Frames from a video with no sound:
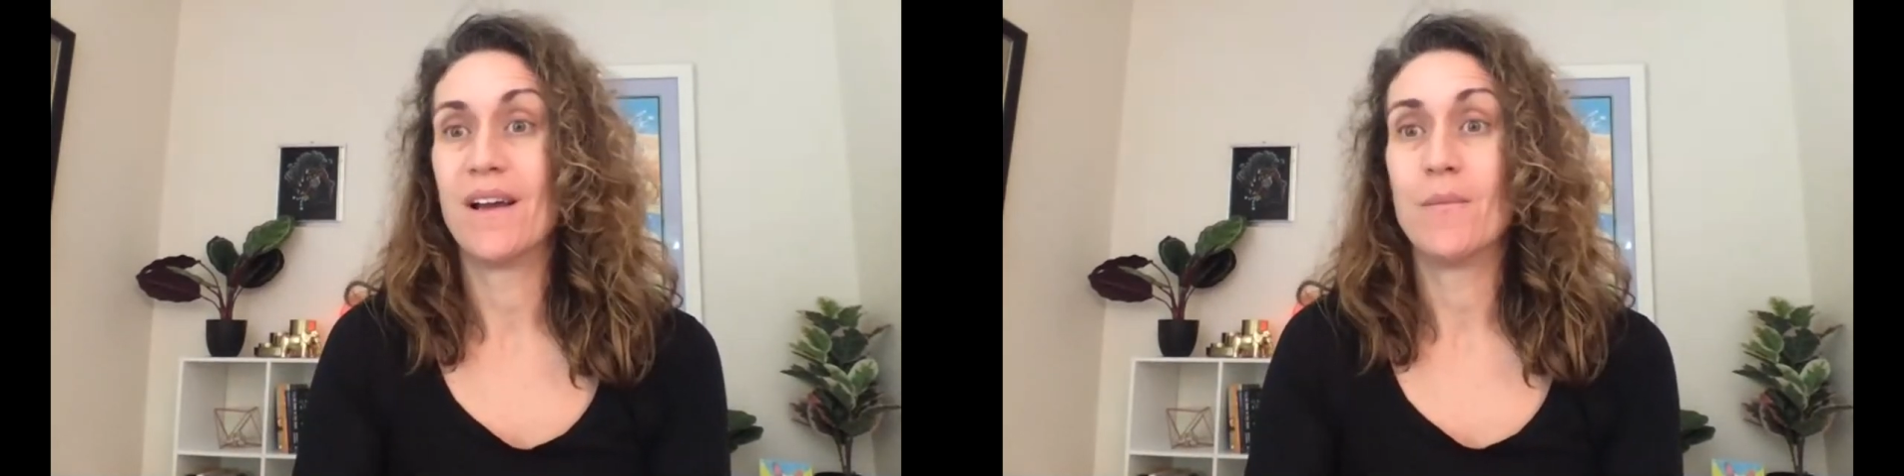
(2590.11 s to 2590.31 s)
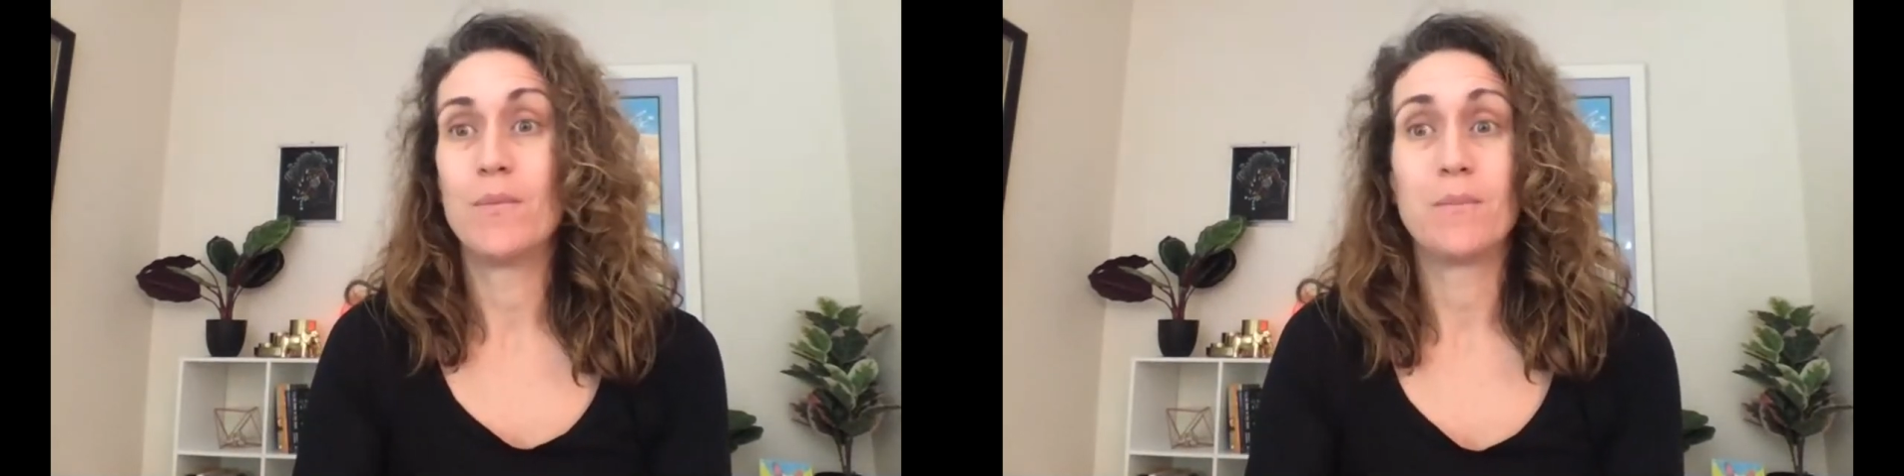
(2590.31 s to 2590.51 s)

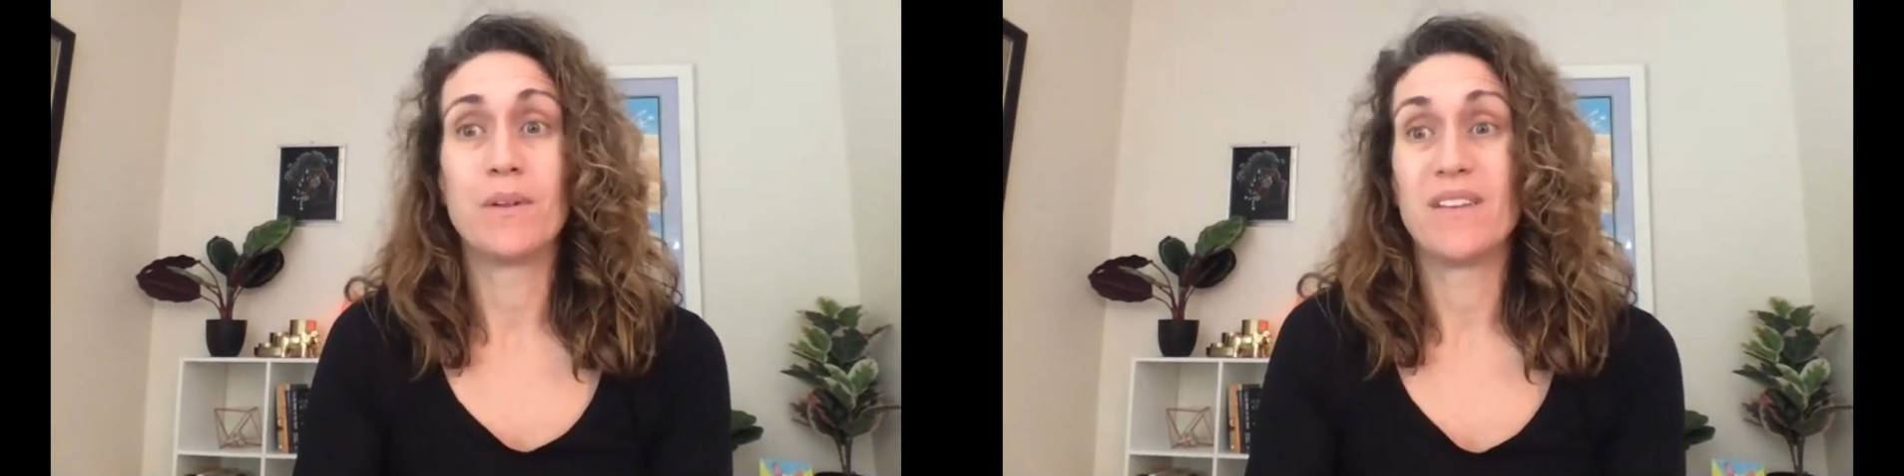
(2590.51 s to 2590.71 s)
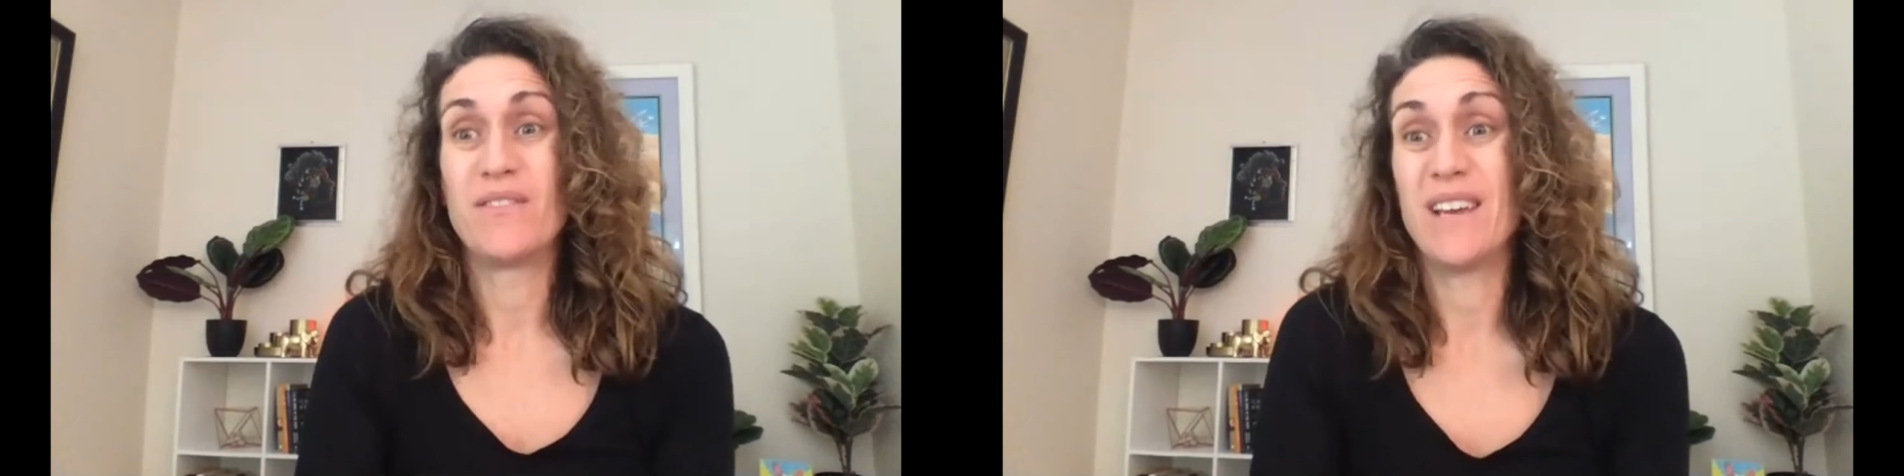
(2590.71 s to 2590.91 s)
people
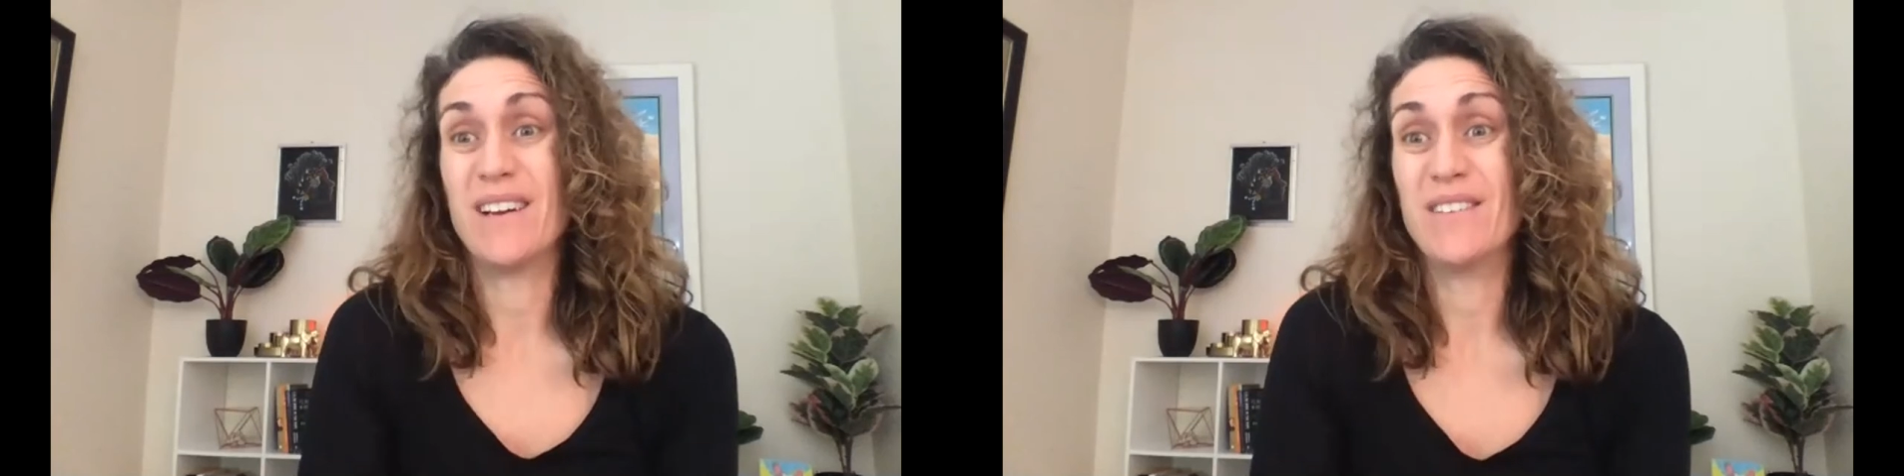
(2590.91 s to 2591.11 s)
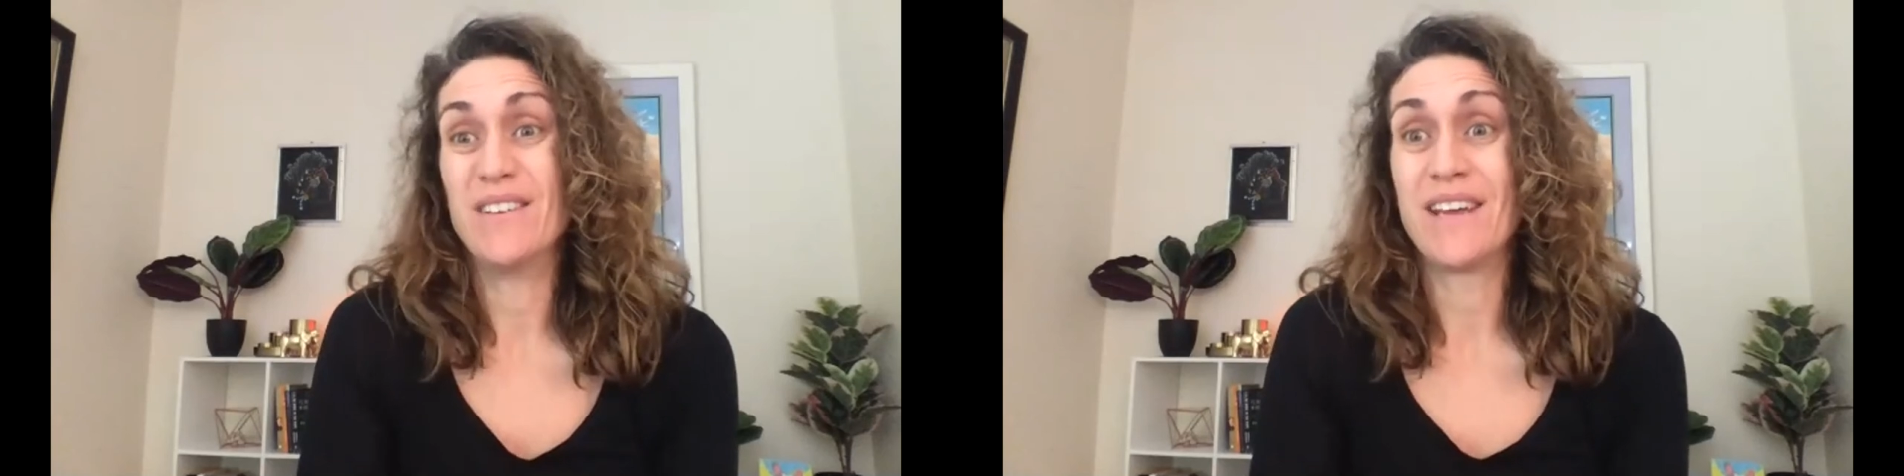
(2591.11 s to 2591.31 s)
have
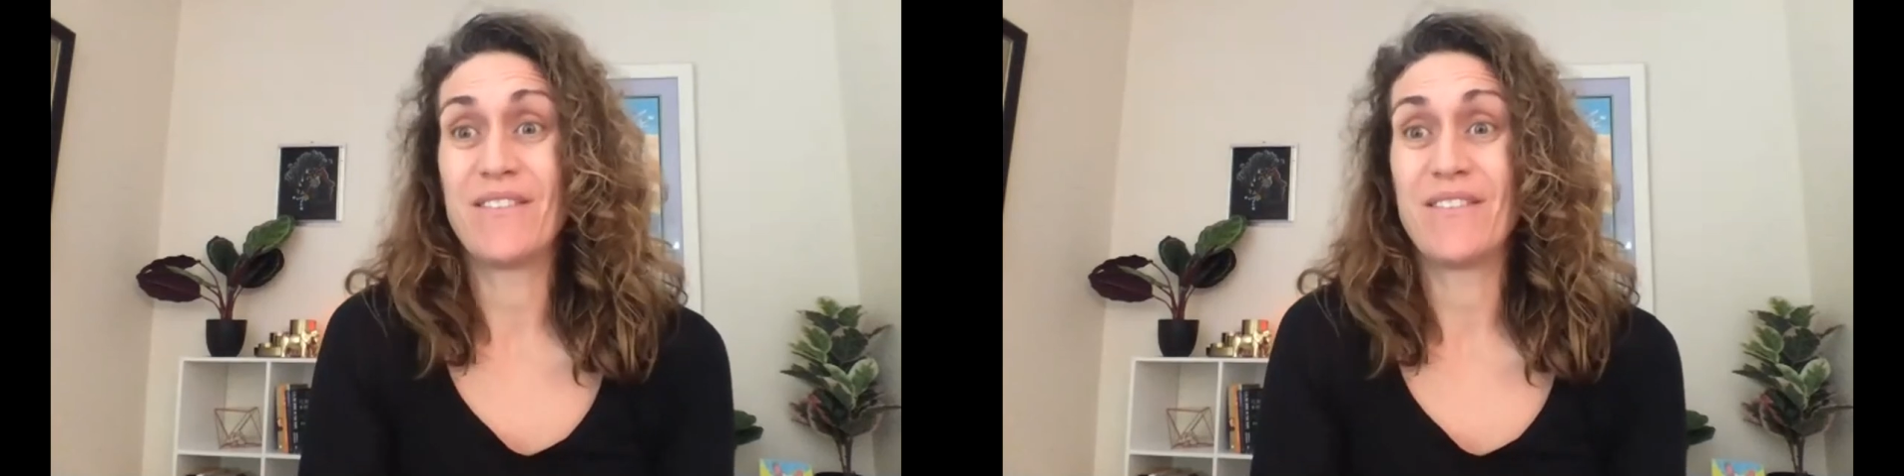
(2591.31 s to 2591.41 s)
yelled, I've